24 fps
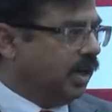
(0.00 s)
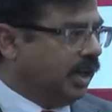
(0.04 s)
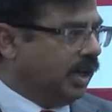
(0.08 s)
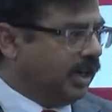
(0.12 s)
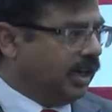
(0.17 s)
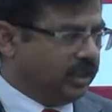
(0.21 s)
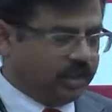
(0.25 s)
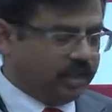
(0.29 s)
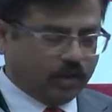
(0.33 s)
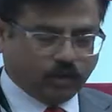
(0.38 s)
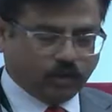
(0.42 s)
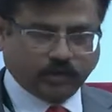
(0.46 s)

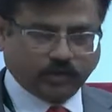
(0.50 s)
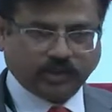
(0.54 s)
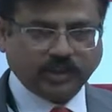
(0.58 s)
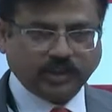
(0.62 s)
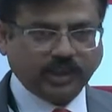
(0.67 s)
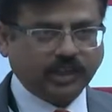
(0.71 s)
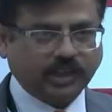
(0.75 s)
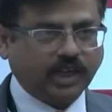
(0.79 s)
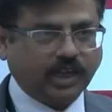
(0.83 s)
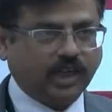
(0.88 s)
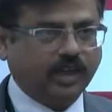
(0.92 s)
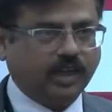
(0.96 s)
at the
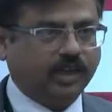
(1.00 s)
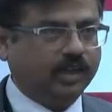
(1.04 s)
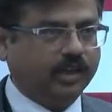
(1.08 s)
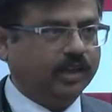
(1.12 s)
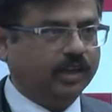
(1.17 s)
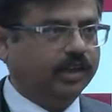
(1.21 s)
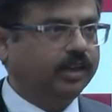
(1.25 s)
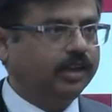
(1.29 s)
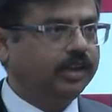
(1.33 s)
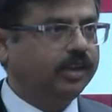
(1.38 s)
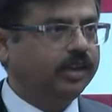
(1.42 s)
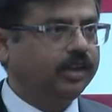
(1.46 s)
outset, I
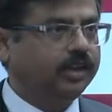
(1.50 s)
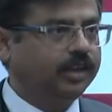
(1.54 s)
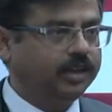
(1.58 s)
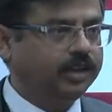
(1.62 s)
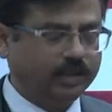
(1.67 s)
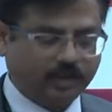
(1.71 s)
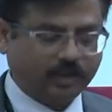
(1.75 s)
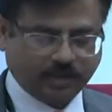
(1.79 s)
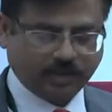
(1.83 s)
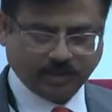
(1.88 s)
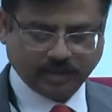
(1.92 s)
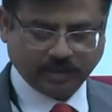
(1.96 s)

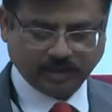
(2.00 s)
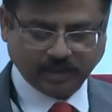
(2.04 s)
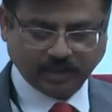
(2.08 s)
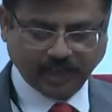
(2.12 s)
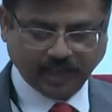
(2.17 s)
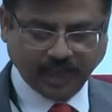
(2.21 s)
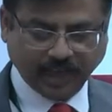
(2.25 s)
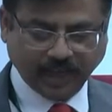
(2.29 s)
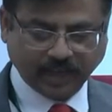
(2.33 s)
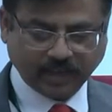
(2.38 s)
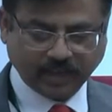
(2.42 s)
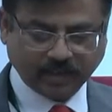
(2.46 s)

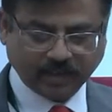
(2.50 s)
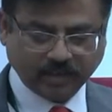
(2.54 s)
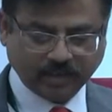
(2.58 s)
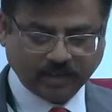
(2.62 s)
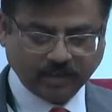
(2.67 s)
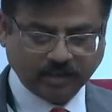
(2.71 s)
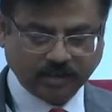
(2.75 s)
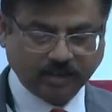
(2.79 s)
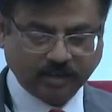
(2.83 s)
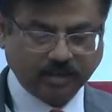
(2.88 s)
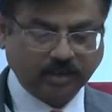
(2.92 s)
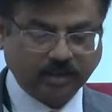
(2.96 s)
thank
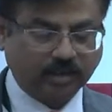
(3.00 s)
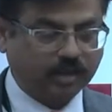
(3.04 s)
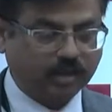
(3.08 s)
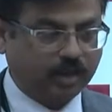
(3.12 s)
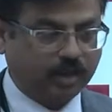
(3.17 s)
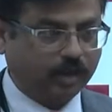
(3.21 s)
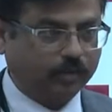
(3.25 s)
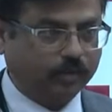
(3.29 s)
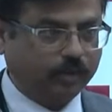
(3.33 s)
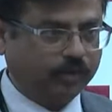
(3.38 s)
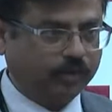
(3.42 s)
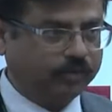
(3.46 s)

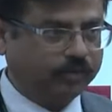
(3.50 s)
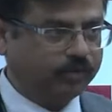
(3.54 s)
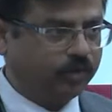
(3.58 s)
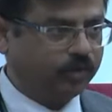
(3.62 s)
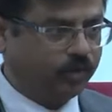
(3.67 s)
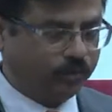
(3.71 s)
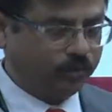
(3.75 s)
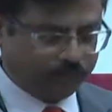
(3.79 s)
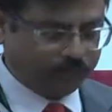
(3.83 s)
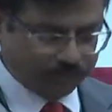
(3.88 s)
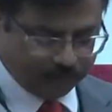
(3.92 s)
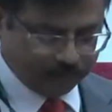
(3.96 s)
Club of
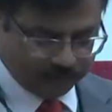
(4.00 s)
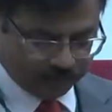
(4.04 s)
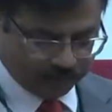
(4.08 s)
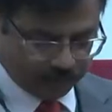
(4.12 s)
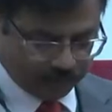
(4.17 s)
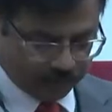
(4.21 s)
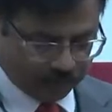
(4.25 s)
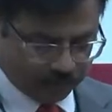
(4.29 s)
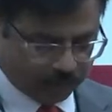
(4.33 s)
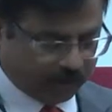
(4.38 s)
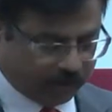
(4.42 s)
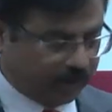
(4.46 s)
Rome
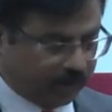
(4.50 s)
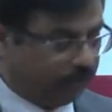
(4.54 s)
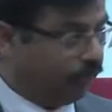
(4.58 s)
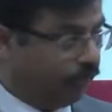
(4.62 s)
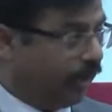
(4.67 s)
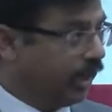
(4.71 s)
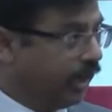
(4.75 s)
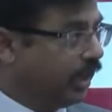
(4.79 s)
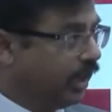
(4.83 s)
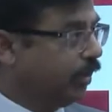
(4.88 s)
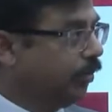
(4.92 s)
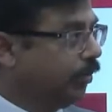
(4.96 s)
for
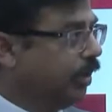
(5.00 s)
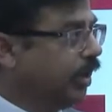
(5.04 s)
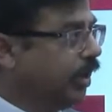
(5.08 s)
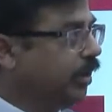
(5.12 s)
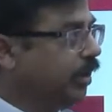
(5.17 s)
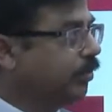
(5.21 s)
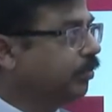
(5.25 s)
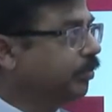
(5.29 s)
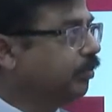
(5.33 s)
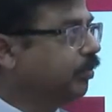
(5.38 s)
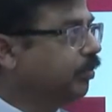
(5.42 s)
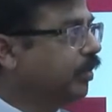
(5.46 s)
inviting me
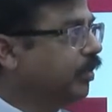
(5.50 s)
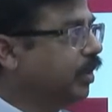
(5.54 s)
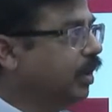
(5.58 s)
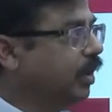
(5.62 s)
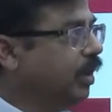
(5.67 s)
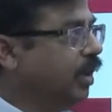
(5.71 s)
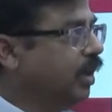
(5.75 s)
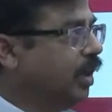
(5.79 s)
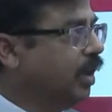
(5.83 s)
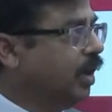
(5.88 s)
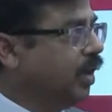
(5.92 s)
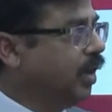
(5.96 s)

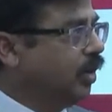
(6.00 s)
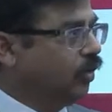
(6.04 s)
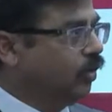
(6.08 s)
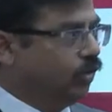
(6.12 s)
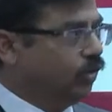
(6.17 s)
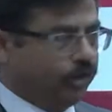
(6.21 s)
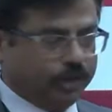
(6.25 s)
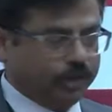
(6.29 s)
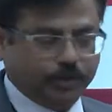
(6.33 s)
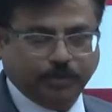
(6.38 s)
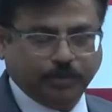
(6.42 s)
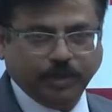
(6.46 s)

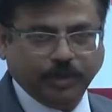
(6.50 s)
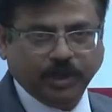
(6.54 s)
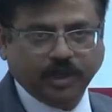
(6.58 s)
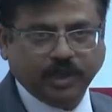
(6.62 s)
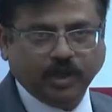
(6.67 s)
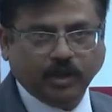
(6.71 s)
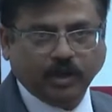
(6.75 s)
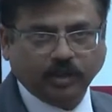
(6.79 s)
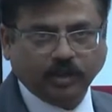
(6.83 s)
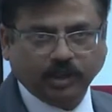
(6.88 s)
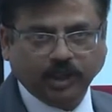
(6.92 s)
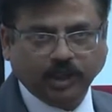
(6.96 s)
to speak
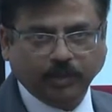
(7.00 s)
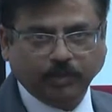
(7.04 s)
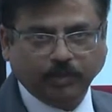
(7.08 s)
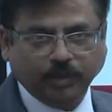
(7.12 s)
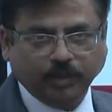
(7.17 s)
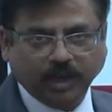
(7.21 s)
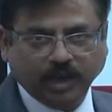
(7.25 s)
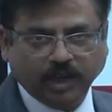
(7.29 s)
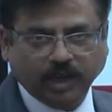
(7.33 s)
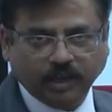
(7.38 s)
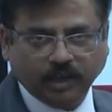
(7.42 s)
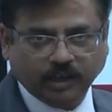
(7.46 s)
on the
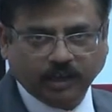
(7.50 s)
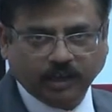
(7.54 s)
mineral